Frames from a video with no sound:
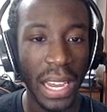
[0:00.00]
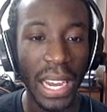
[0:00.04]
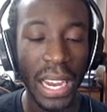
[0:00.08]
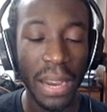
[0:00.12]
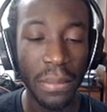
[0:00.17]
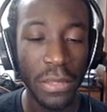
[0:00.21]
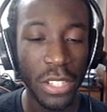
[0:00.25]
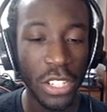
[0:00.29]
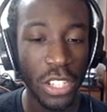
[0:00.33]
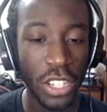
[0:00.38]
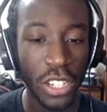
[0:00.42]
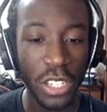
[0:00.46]

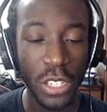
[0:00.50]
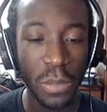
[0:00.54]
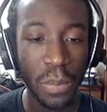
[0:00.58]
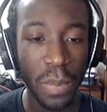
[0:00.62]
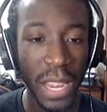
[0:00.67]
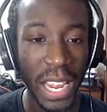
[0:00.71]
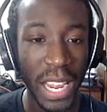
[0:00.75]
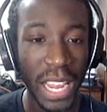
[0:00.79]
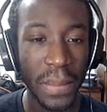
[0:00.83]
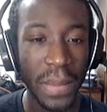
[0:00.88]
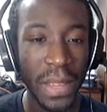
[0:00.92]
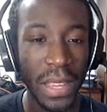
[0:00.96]
I'm just gonna
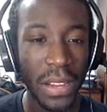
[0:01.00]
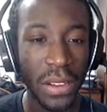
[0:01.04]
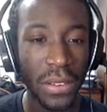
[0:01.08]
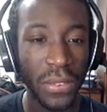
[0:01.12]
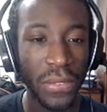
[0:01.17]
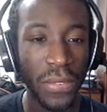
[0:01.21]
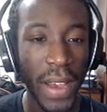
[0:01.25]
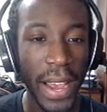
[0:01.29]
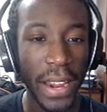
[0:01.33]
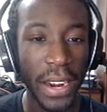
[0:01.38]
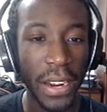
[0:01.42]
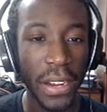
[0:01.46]
spam heal
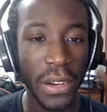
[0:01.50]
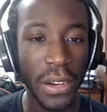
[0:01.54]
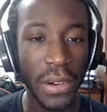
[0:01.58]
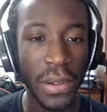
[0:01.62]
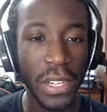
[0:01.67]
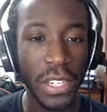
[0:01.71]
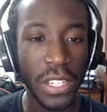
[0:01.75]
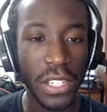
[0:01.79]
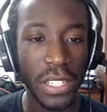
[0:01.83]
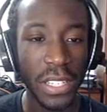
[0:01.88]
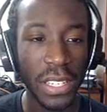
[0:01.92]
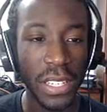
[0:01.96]
Fido
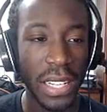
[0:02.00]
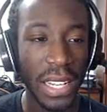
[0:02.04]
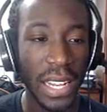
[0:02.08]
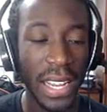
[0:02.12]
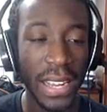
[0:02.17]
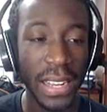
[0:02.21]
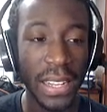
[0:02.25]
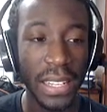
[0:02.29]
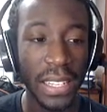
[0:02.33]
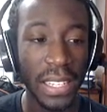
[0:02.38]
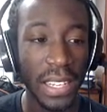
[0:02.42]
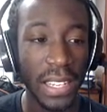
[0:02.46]

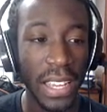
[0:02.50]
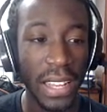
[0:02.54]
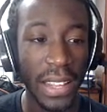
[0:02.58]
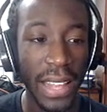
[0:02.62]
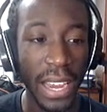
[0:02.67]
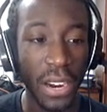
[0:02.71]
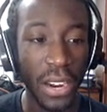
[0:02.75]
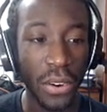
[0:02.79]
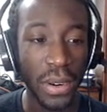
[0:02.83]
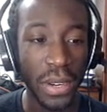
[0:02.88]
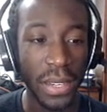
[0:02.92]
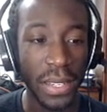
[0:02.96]
and kill
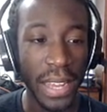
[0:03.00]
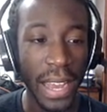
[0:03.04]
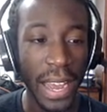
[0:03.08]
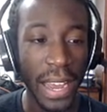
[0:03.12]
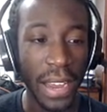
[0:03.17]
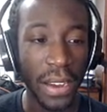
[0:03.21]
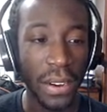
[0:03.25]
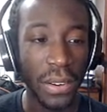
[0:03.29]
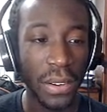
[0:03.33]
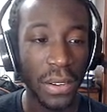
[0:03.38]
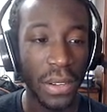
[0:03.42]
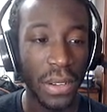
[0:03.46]
that
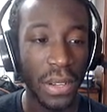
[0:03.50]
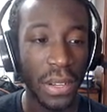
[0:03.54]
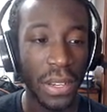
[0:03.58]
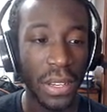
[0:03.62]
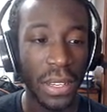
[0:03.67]
Crocodile.